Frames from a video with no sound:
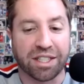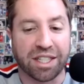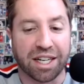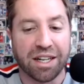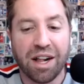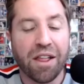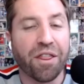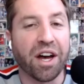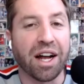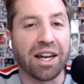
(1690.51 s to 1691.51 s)
And
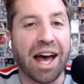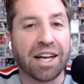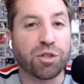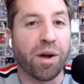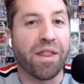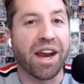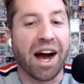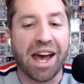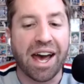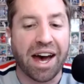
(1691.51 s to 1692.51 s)
the last one that
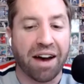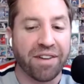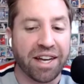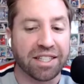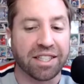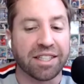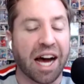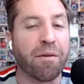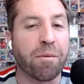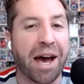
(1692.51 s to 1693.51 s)
I have is the
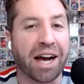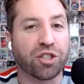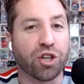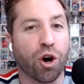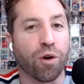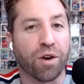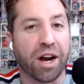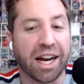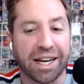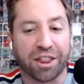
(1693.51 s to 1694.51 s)
Diamondbacks over
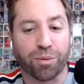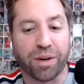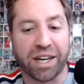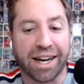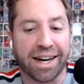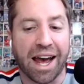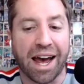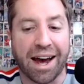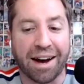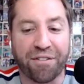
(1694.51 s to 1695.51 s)
eighty-three and a
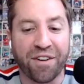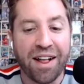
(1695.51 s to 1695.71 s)
half.